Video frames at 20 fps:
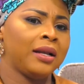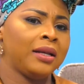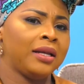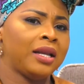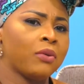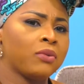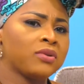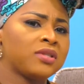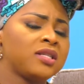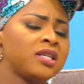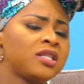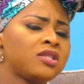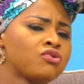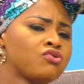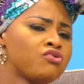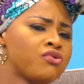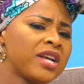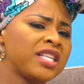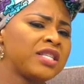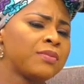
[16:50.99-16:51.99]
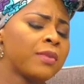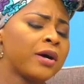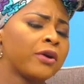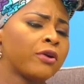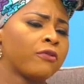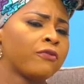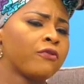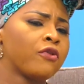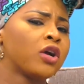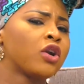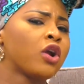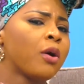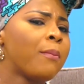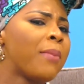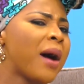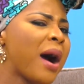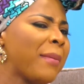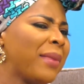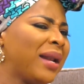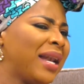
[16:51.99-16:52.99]
There was this great man of God
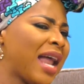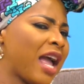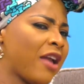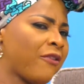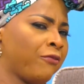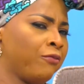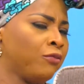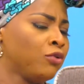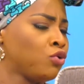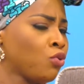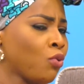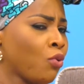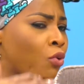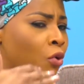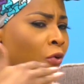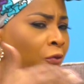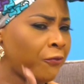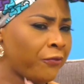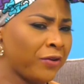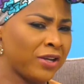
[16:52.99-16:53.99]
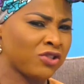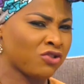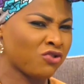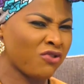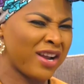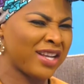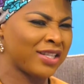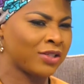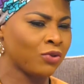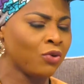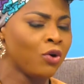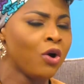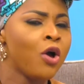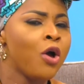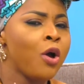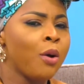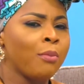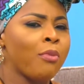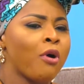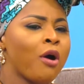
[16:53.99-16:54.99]
Oba me life mu to confess Christ. So,
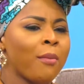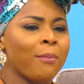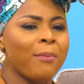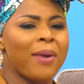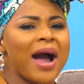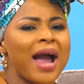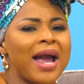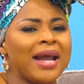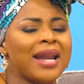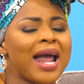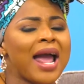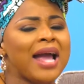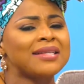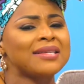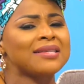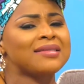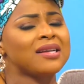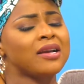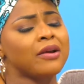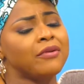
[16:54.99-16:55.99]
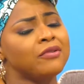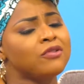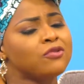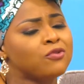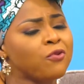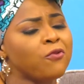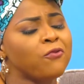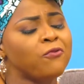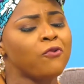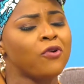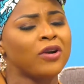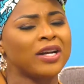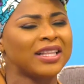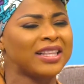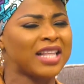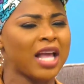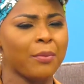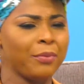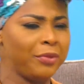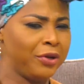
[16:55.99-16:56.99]
but by now I say secondary school for any
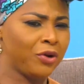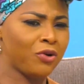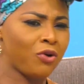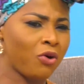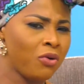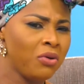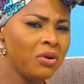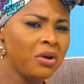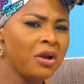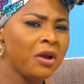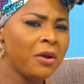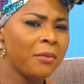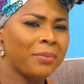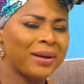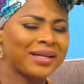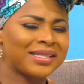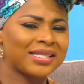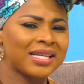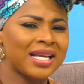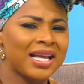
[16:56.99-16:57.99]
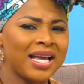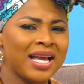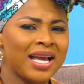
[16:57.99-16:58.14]
time in the call, but.